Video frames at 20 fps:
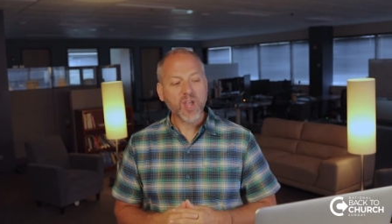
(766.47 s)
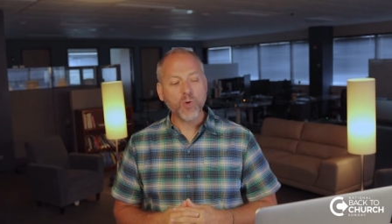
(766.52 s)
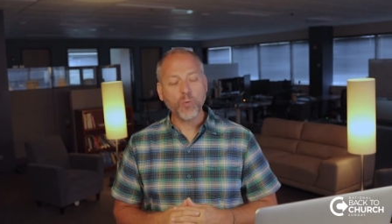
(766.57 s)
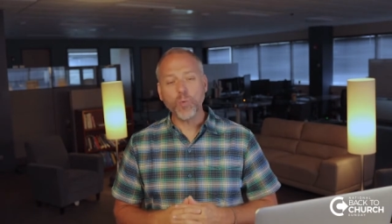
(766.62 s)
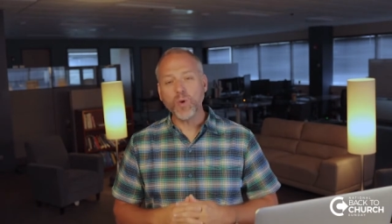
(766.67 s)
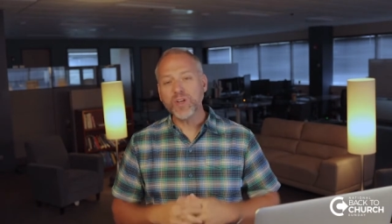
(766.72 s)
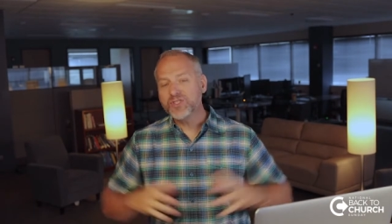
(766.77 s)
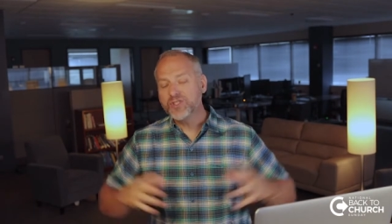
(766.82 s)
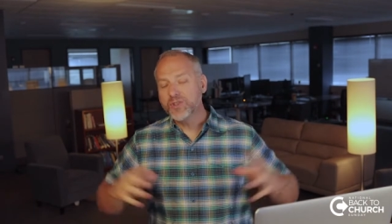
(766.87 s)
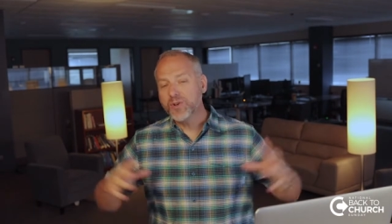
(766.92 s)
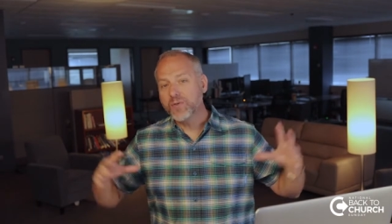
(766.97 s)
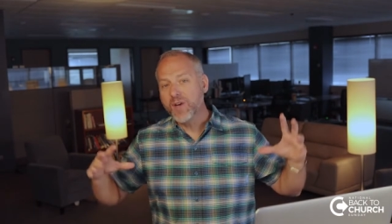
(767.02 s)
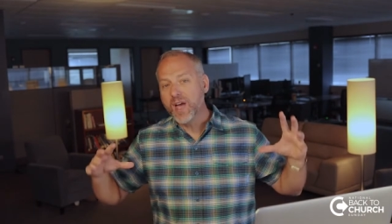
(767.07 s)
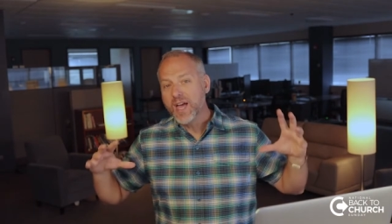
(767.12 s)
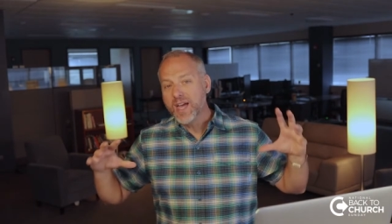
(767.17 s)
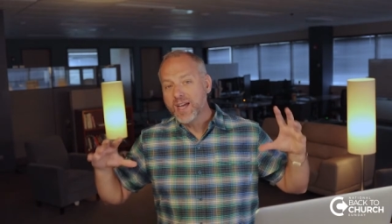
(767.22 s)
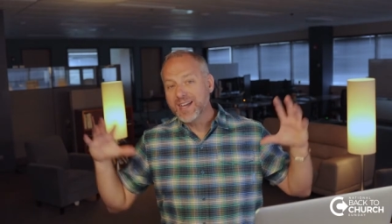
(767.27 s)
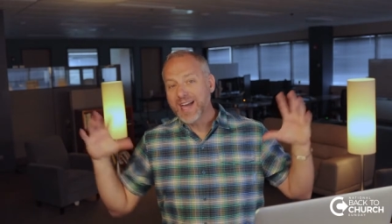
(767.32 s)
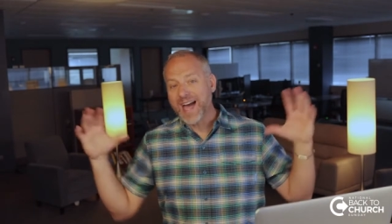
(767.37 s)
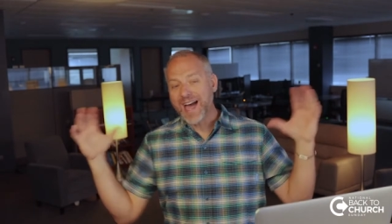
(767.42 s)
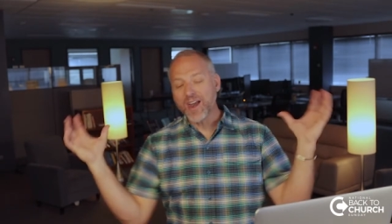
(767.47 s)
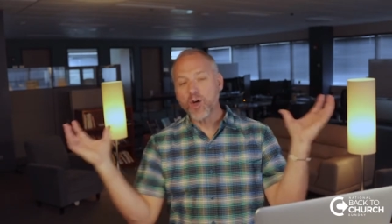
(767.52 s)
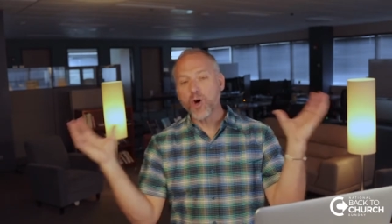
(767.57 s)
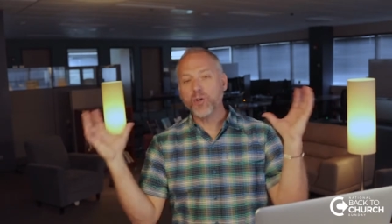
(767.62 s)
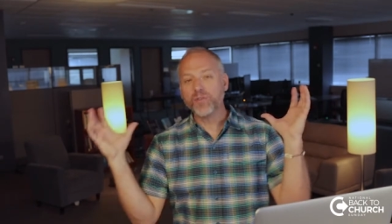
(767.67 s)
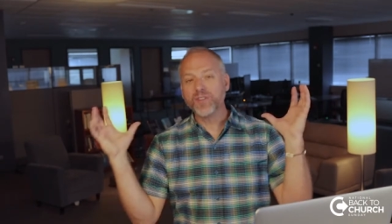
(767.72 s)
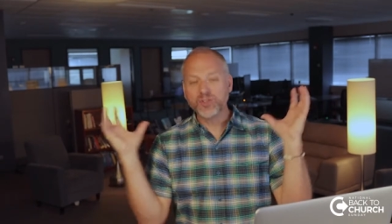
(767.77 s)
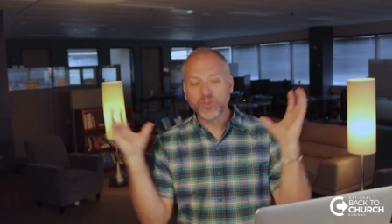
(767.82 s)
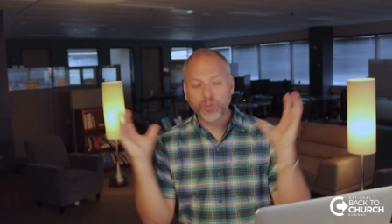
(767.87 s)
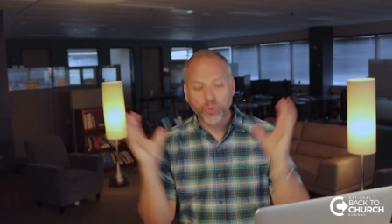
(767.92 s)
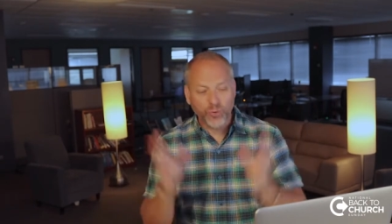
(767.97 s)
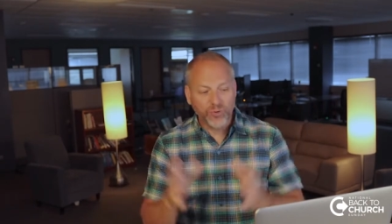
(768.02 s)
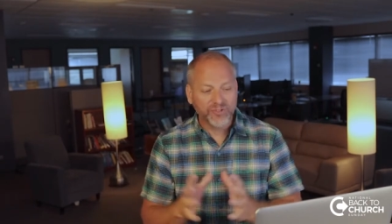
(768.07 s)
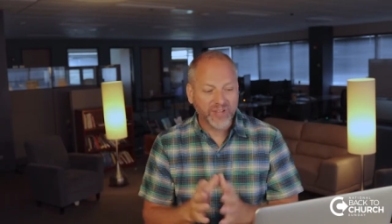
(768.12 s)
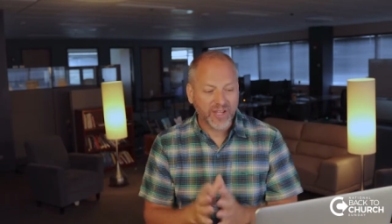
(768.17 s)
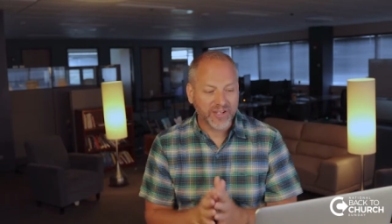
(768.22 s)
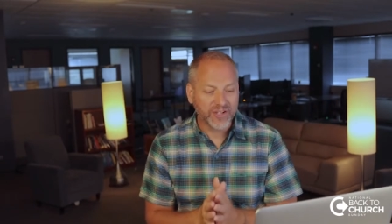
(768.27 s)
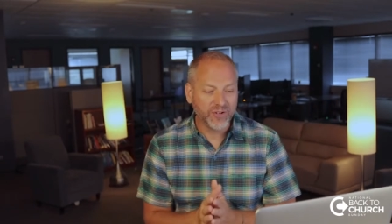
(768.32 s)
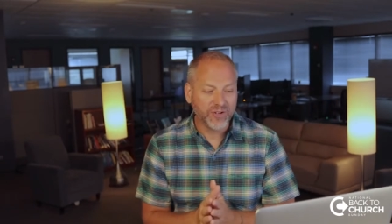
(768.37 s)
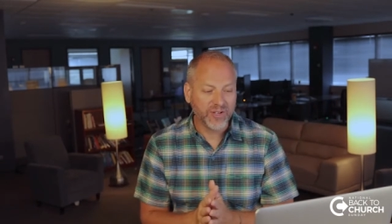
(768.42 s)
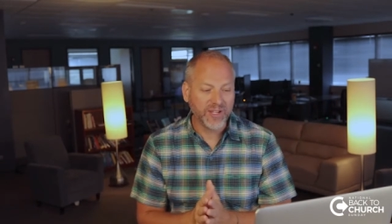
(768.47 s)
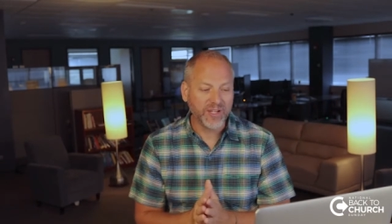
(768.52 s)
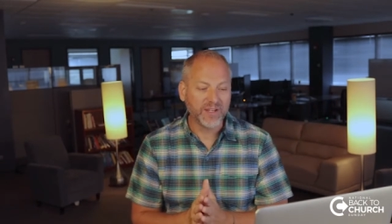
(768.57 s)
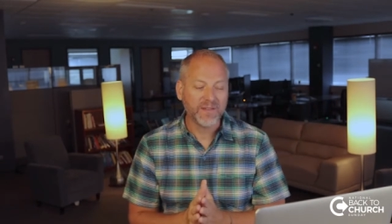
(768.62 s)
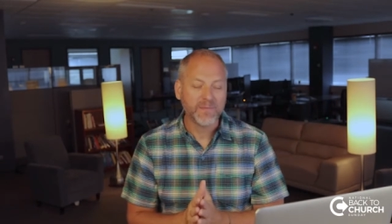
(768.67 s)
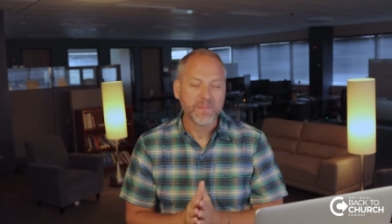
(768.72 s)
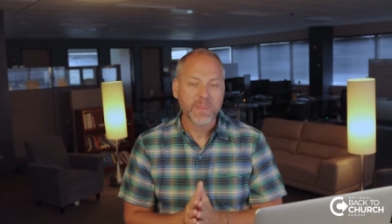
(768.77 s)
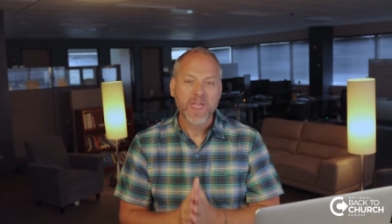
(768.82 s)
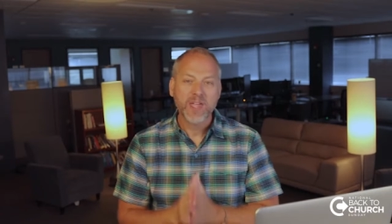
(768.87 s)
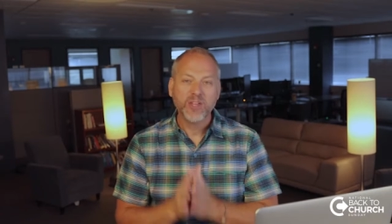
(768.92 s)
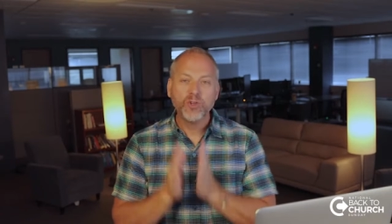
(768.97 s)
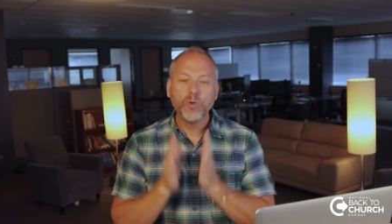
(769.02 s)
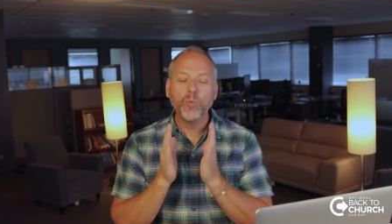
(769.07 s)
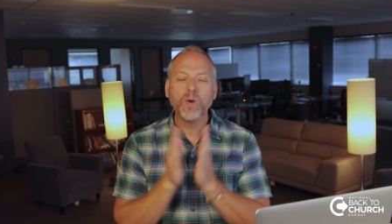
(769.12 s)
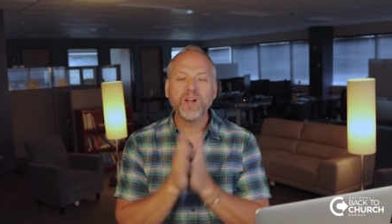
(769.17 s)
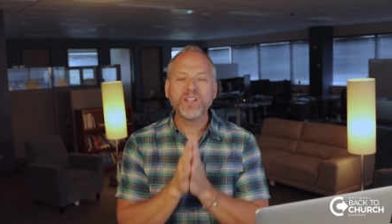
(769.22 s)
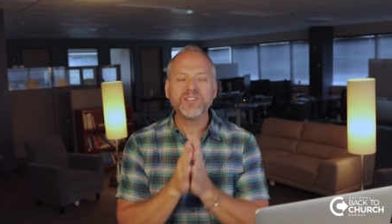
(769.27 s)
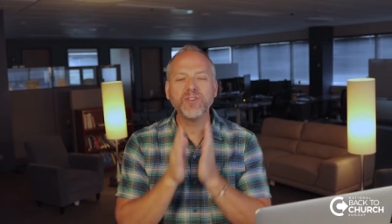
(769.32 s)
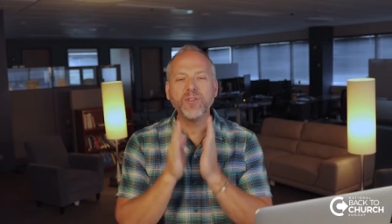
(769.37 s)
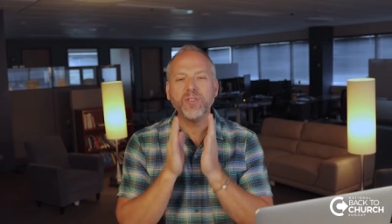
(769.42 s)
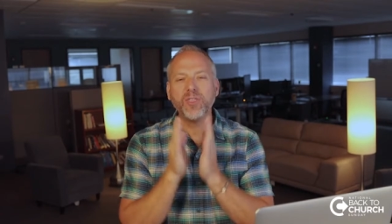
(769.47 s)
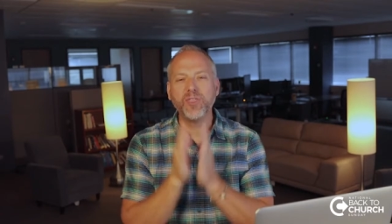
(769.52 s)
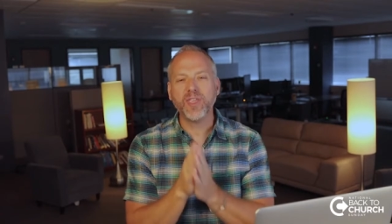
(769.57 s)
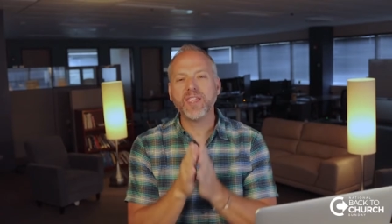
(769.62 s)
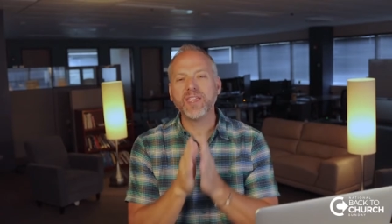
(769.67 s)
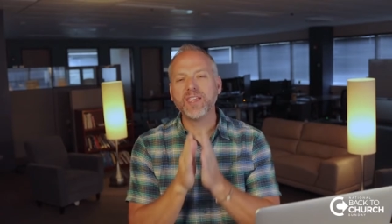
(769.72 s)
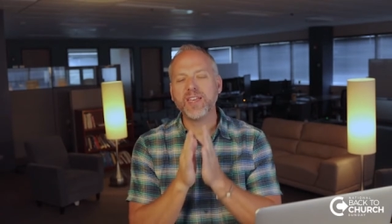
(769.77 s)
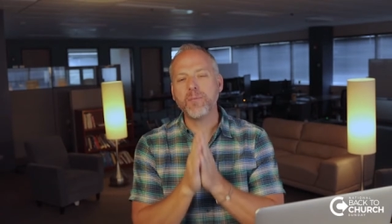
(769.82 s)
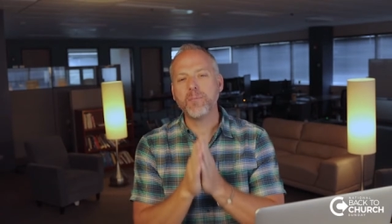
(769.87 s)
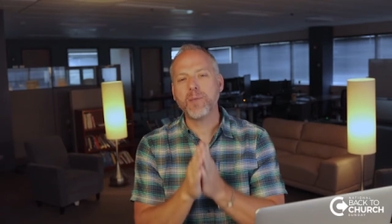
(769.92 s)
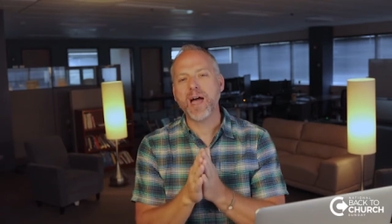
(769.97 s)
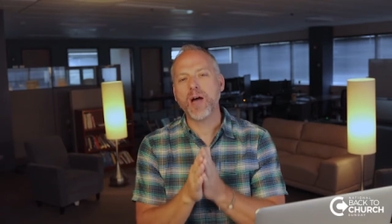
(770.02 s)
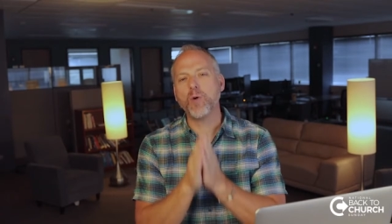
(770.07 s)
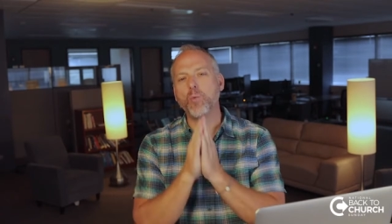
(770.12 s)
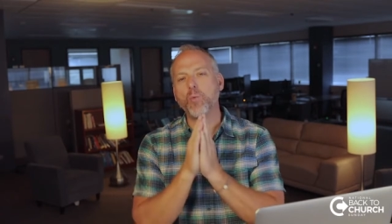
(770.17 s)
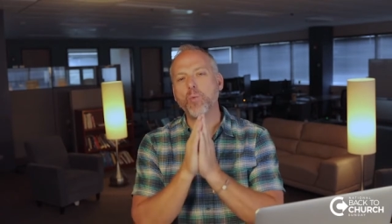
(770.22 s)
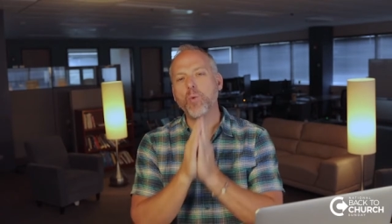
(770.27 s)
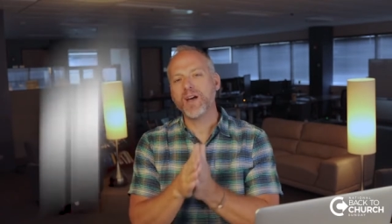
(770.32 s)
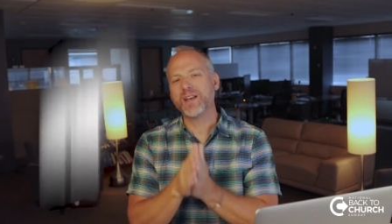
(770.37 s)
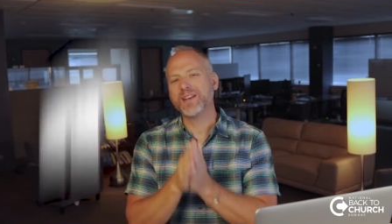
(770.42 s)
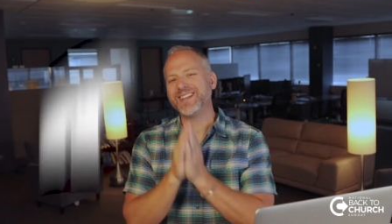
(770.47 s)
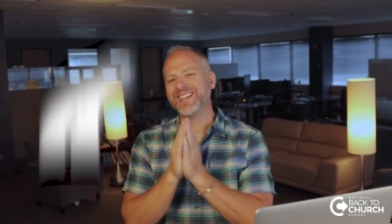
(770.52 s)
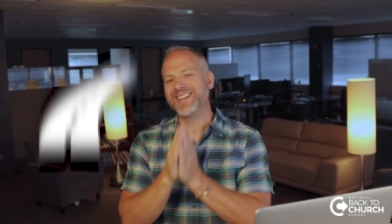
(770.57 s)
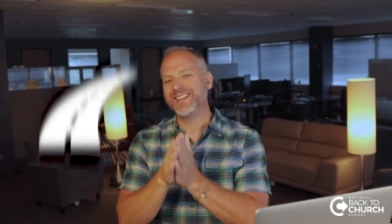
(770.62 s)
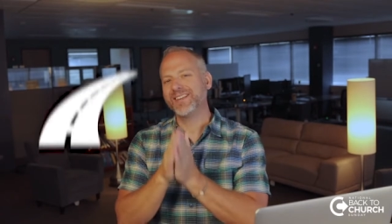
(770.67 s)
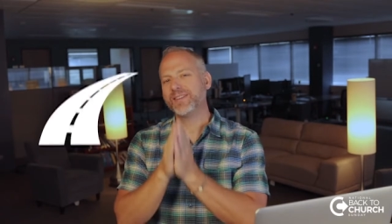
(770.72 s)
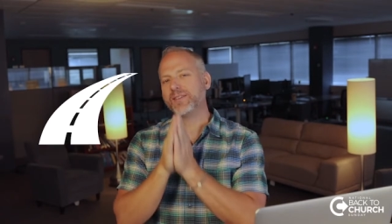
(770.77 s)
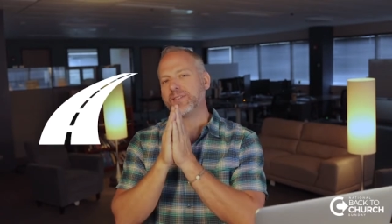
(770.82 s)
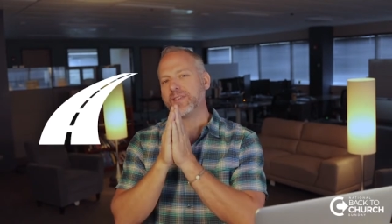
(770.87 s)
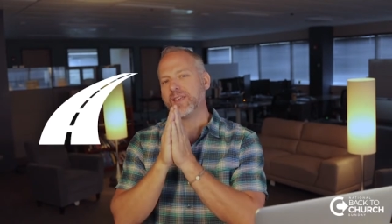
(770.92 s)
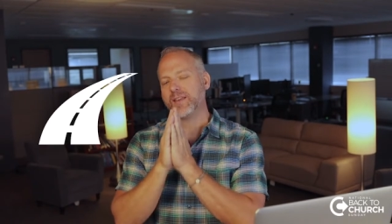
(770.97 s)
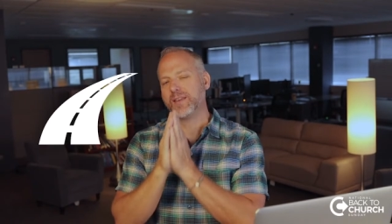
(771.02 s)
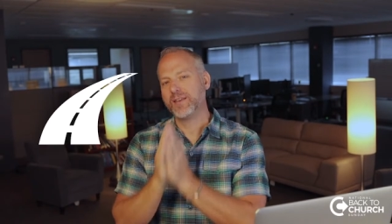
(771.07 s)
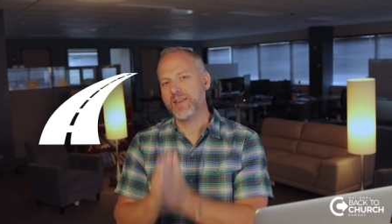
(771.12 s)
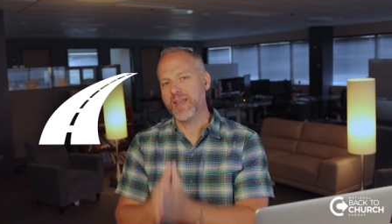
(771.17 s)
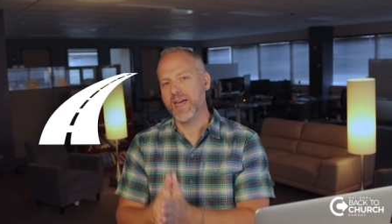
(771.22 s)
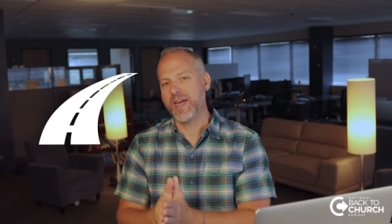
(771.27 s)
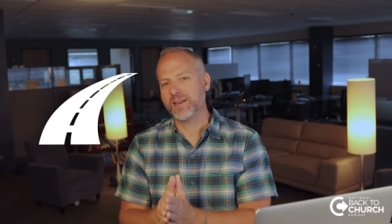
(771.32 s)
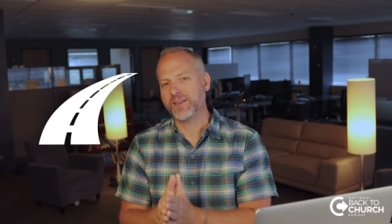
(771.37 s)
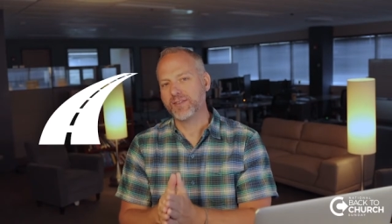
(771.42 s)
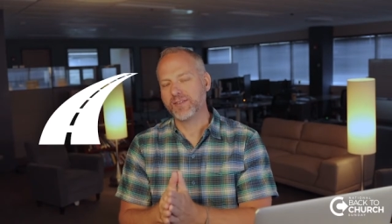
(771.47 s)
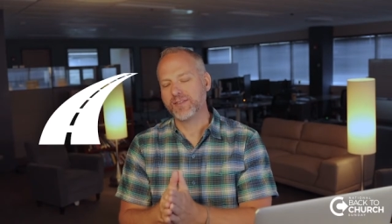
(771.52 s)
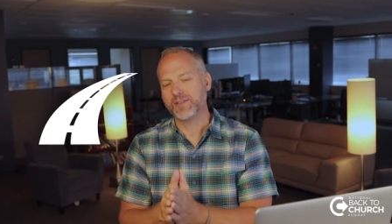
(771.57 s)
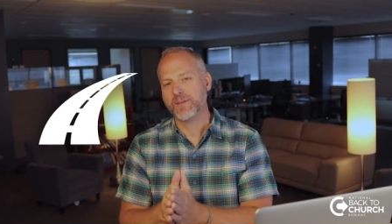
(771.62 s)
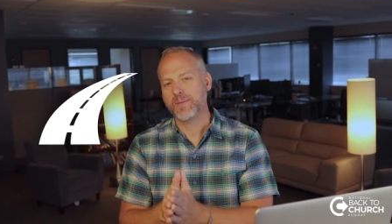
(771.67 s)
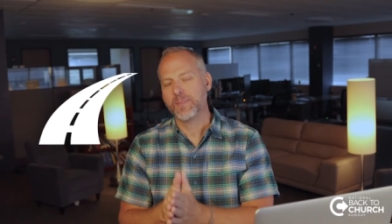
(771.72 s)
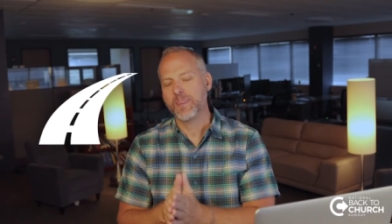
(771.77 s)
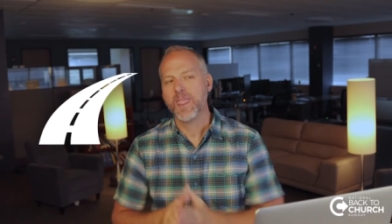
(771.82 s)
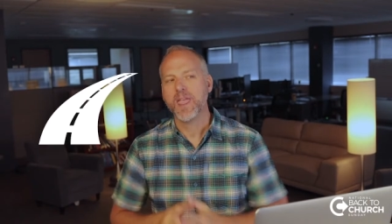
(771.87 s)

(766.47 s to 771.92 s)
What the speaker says: Once you've got all the tools that you need, you want to think about what is next.